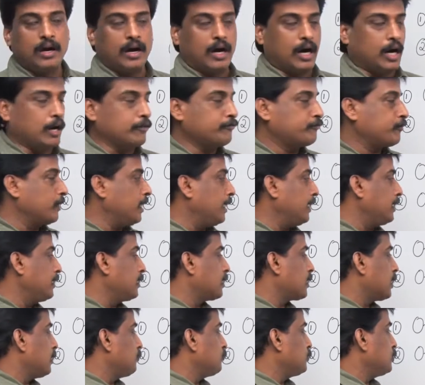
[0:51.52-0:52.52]

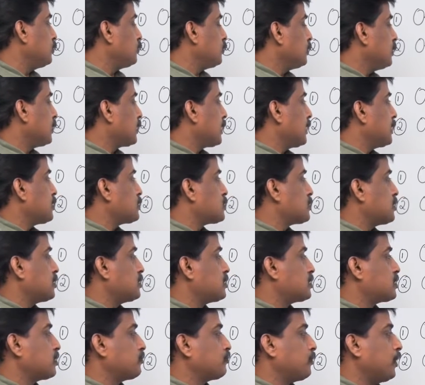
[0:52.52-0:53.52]
Offline
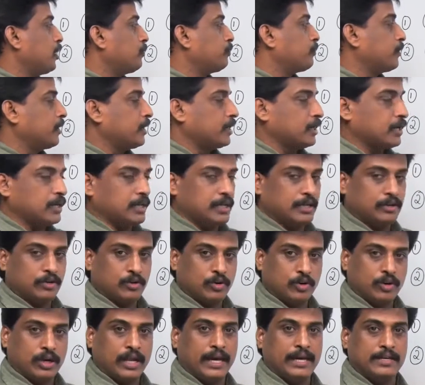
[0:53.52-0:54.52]
communications popularly
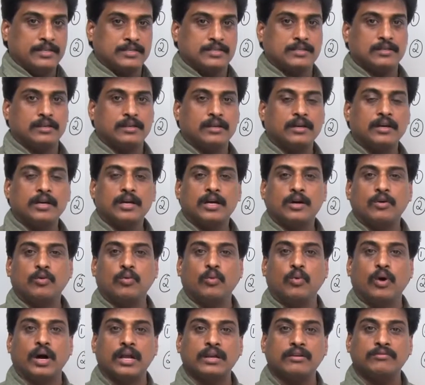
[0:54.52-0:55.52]
known as
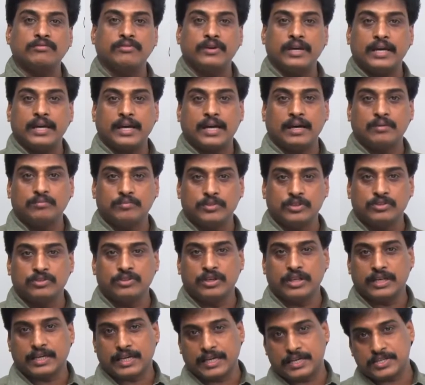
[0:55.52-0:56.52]
one-way
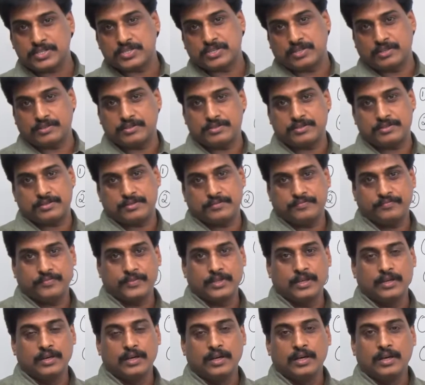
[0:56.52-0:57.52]
communications.
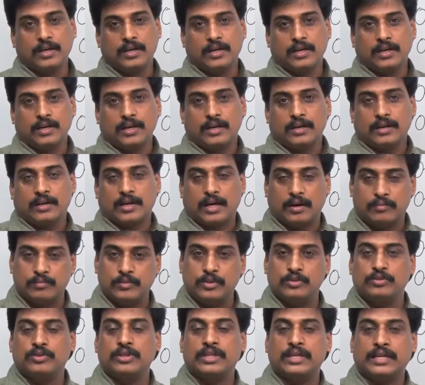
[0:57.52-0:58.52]

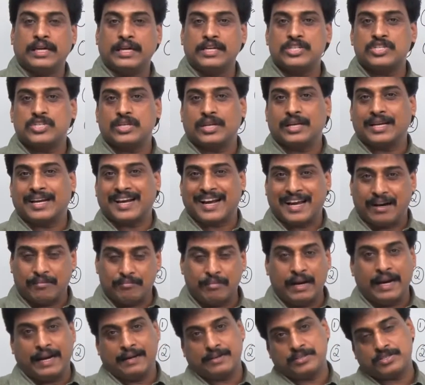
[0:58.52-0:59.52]
Communication
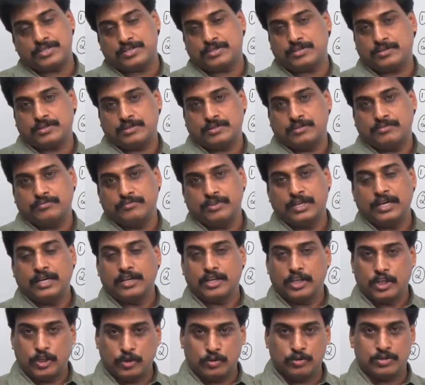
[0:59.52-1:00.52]
commands we
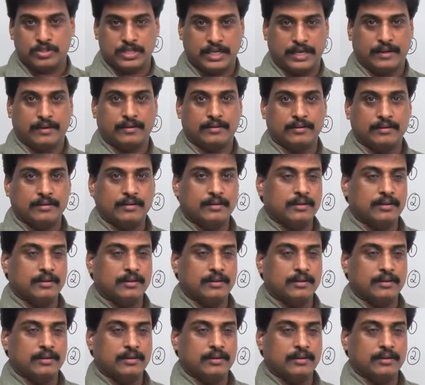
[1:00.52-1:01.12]
are using